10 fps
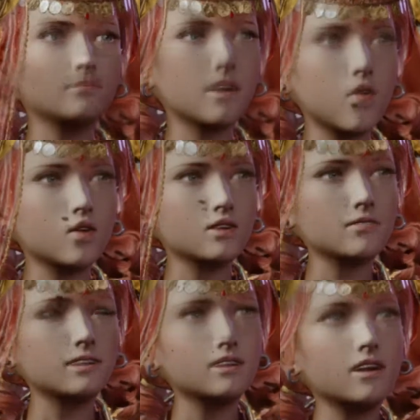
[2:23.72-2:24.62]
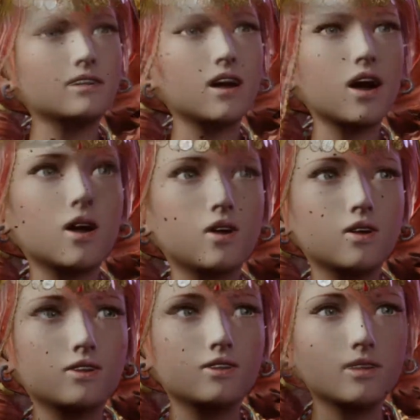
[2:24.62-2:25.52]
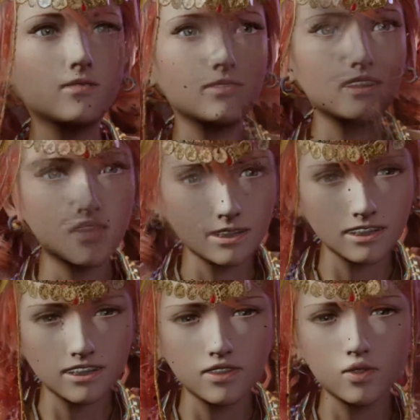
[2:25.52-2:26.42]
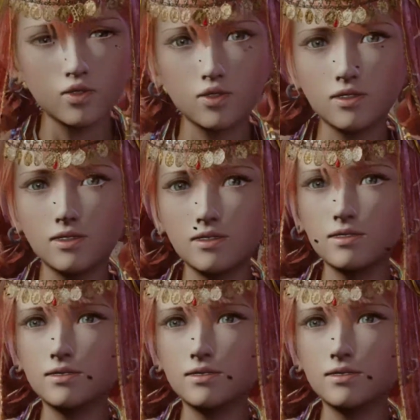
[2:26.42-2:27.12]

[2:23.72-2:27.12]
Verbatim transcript: But it won't be long now. You'll be free soon.